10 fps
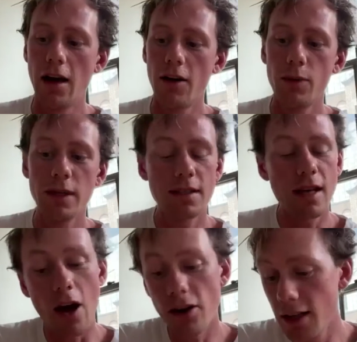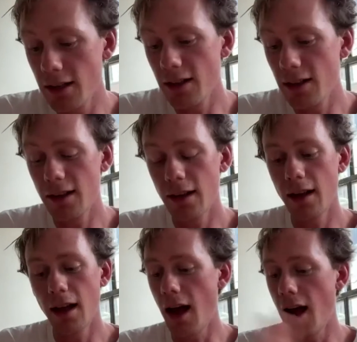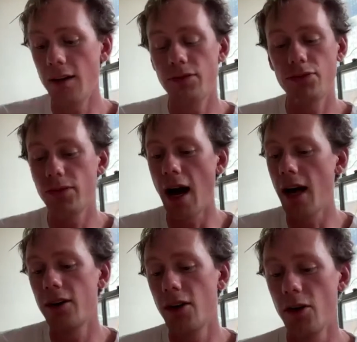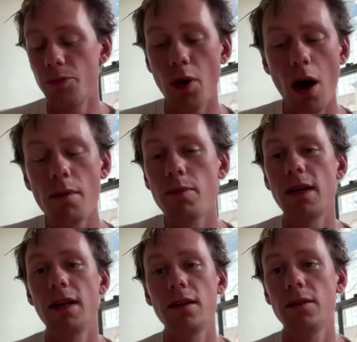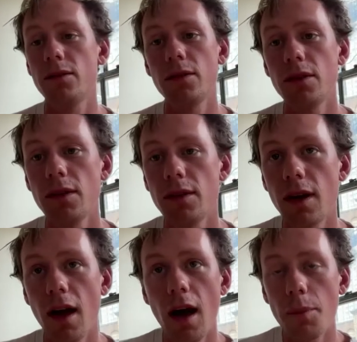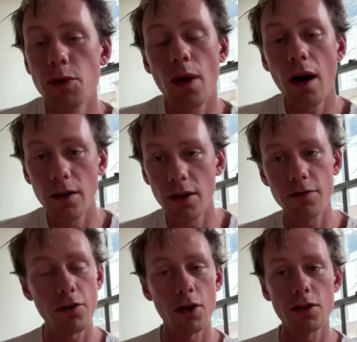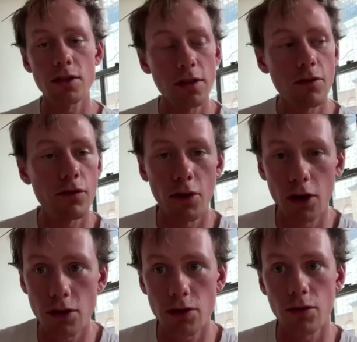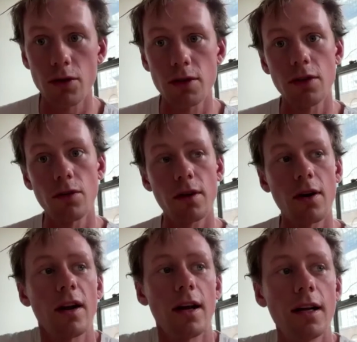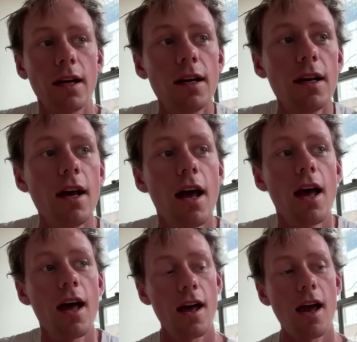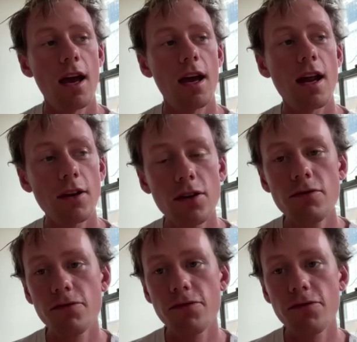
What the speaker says: we scouted, I don't know, probably up to 100 different furniture stores in North Carolina, and I couldn't